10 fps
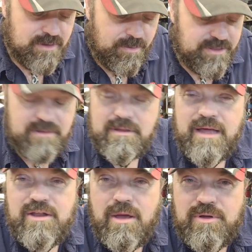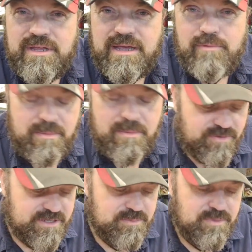I mean, I know I'm going to get raped for
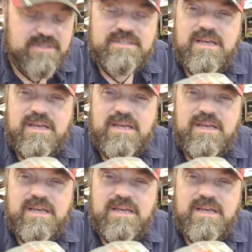this, but